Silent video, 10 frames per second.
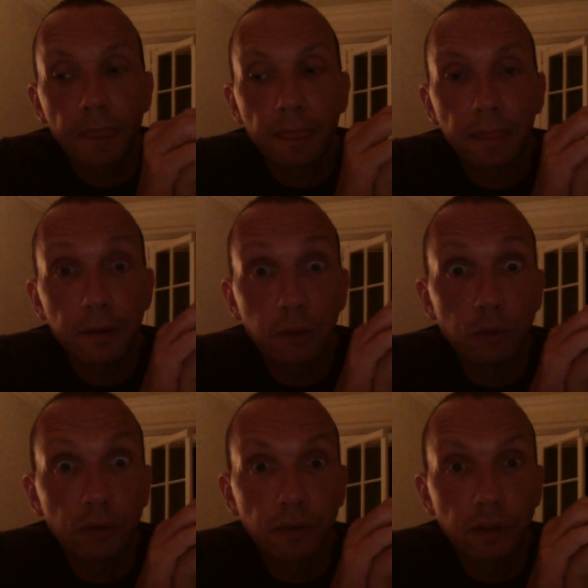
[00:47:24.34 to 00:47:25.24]
the
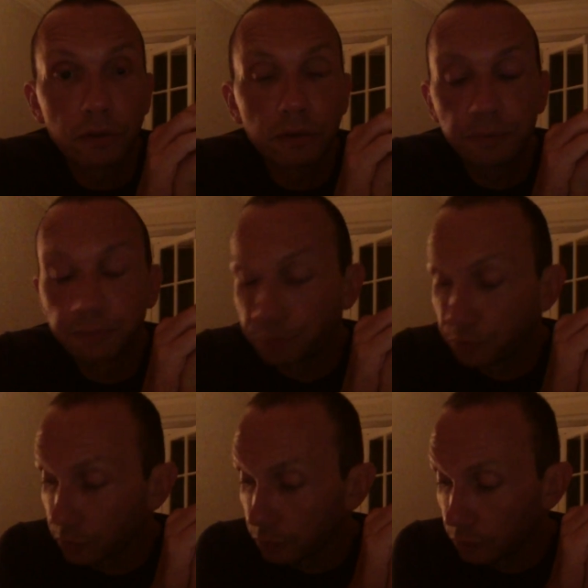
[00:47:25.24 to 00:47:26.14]
universe
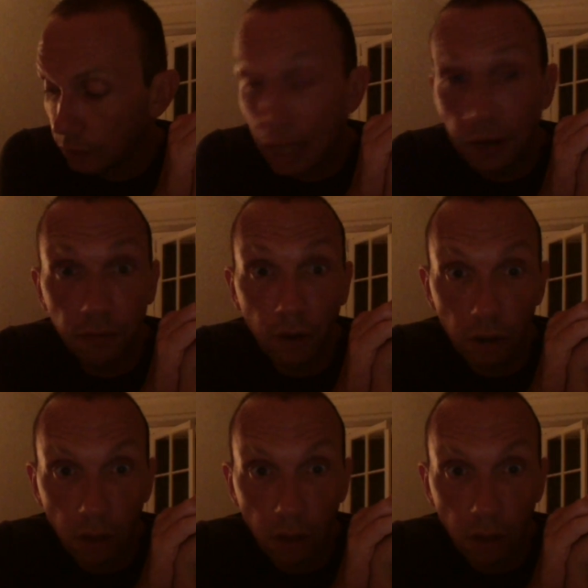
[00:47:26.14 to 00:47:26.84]
and of our